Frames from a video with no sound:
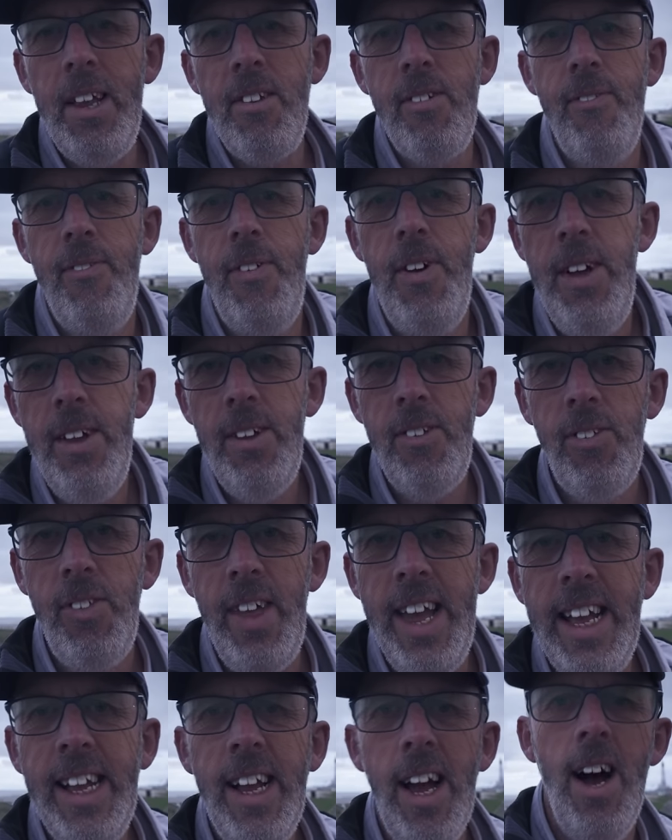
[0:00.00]
It's first
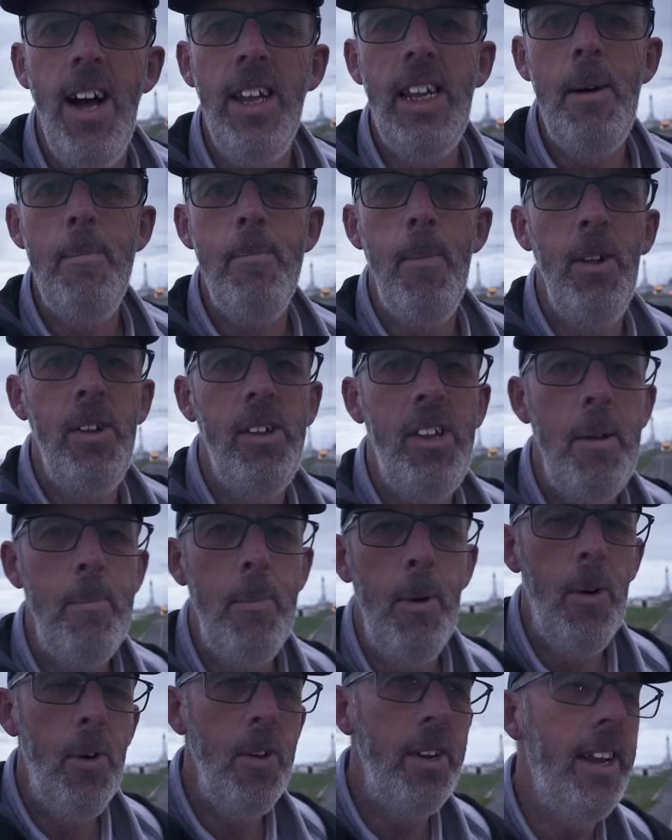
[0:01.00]
thing on a Monday
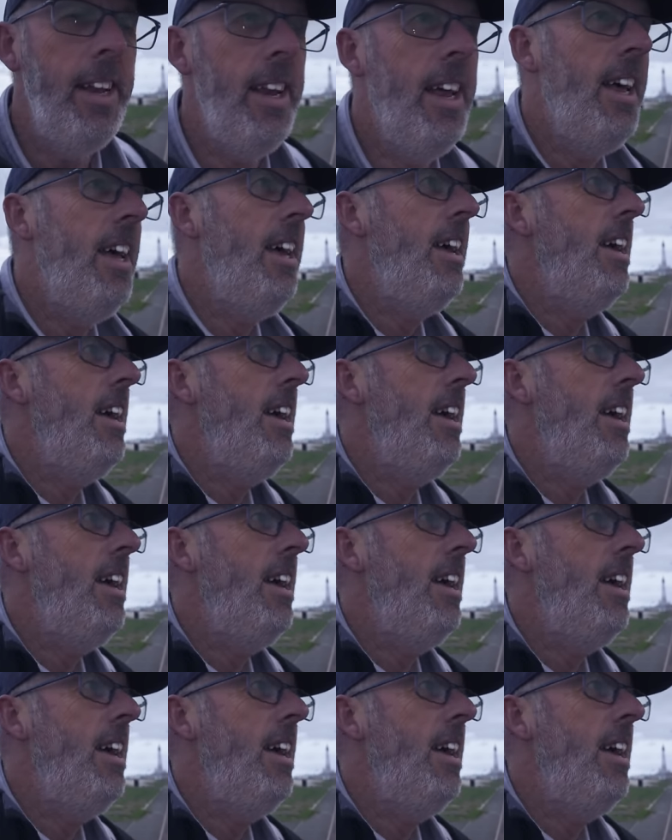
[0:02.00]
morning.